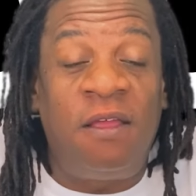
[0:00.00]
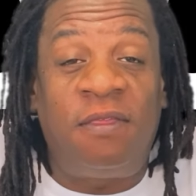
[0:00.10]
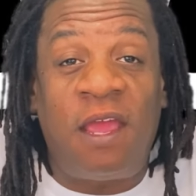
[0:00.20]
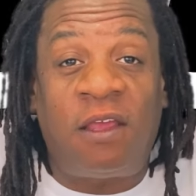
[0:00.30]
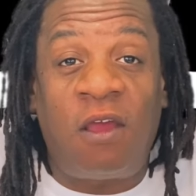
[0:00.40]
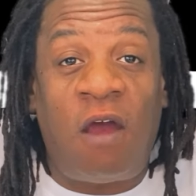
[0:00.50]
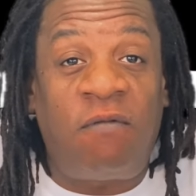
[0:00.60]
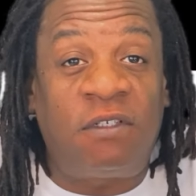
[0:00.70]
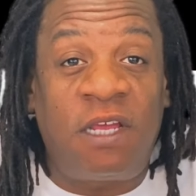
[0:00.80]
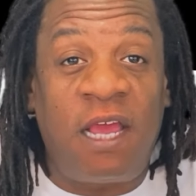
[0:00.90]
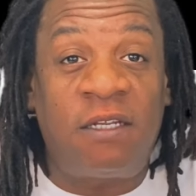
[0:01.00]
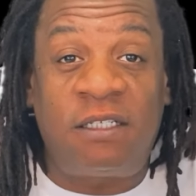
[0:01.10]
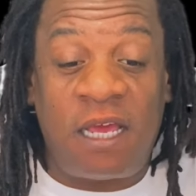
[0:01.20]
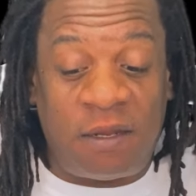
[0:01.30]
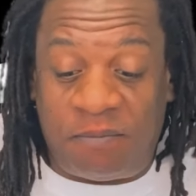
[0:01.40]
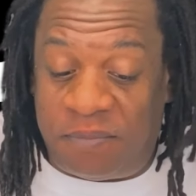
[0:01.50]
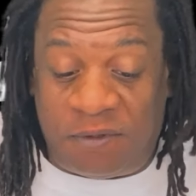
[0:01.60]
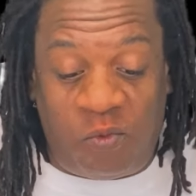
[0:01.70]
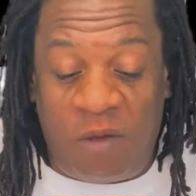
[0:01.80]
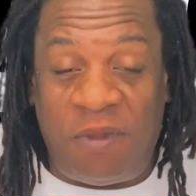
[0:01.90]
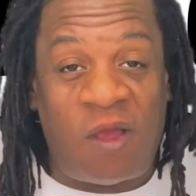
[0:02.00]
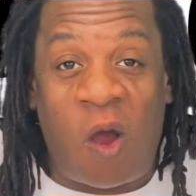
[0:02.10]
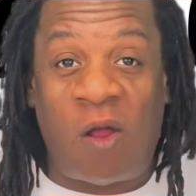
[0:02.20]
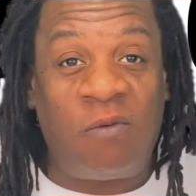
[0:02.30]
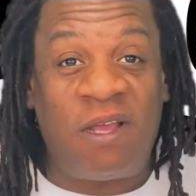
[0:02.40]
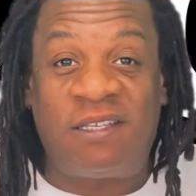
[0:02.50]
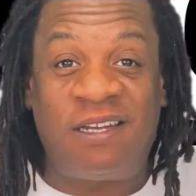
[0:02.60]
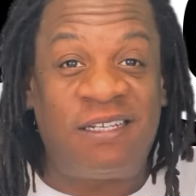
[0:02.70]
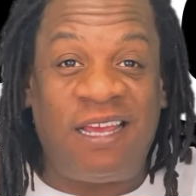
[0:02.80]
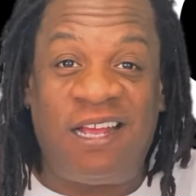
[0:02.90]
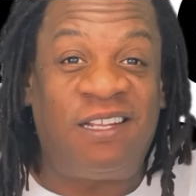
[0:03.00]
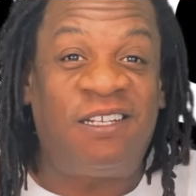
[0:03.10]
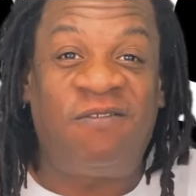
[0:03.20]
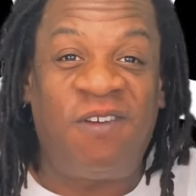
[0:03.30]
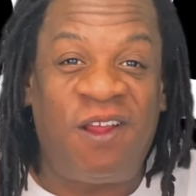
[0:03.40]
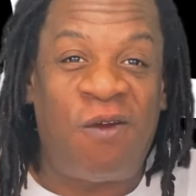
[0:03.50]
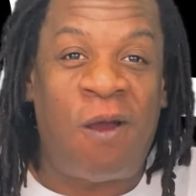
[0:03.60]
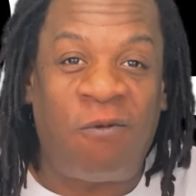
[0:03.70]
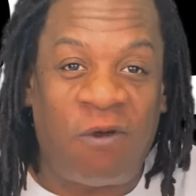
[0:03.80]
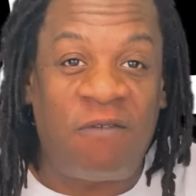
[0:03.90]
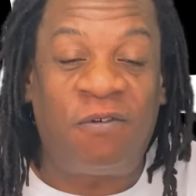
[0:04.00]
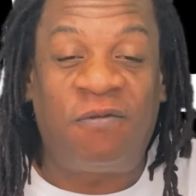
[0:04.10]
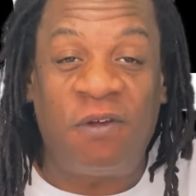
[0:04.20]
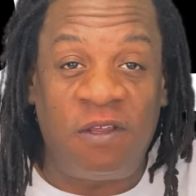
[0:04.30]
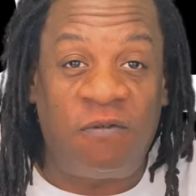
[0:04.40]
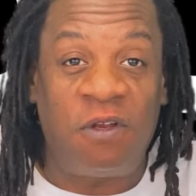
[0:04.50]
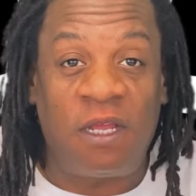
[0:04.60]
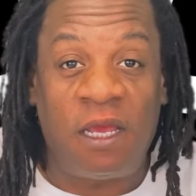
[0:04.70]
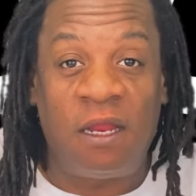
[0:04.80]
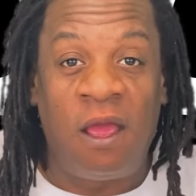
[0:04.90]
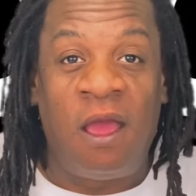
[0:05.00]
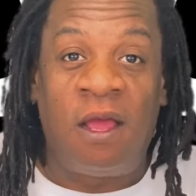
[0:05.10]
Thank y'all for standing with me all the way to the end of this video. I'm grateful for you if you did.